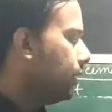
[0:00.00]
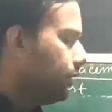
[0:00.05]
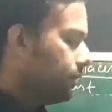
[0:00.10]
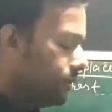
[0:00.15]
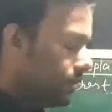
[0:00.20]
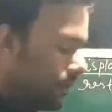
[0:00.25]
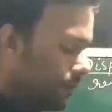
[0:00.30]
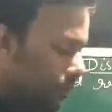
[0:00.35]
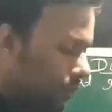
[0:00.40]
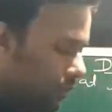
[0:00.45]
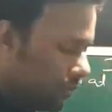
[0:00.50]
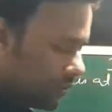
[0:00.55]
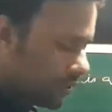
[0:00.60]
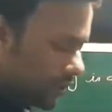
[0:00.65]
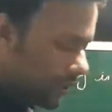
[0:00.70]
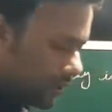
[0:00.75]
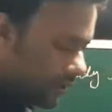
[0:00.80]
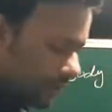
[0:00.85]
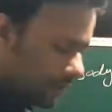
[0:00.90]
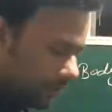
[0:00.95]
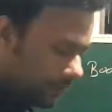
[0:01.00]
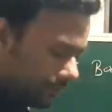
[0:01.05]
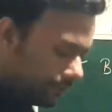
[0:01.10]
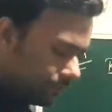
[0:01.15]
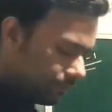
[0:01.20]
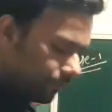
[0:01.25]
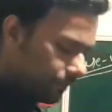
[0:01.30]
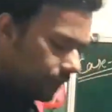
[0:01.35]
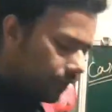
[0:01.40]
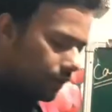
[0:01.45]
Suppose
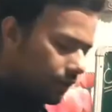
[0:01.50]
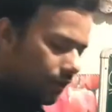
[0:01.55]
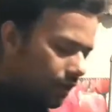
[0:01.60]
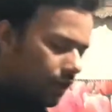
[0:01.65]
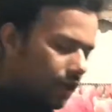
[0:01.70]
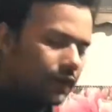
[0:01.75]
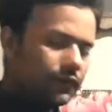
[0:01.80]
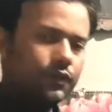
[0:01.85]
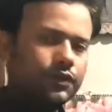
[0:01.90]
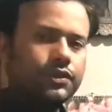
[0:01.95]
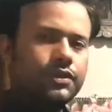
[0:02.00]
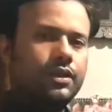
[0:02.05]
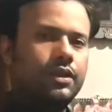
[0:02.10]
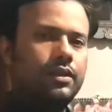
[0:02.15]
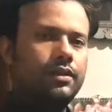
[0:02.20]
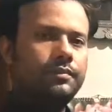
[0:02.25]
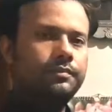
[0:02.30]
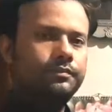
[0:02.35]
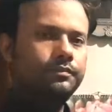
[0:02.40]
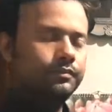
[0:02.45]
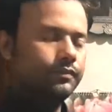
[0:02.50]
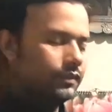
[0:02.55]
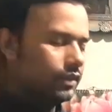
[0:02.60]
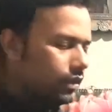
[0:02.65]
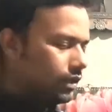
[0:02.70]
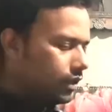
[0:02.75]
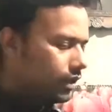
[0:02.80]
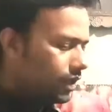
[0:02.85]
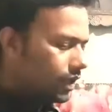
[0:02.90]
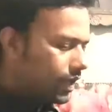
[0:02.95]
I was here
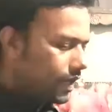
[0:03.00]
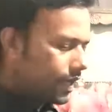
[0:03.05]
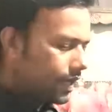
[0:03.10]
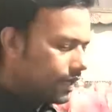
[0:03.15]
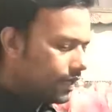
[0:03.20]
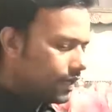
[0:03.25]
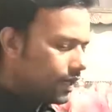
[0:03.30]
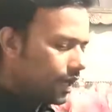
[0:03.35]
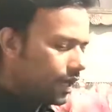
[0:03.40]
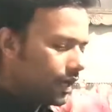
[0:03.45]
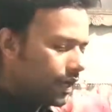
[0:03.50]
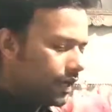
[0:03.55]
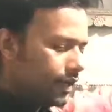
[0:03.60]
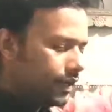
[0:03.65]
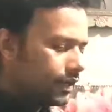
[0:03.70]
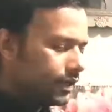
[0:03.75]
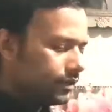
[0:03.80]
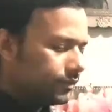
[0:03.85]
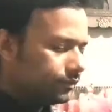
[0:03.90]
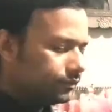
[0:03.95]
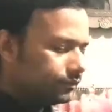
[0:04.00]
and I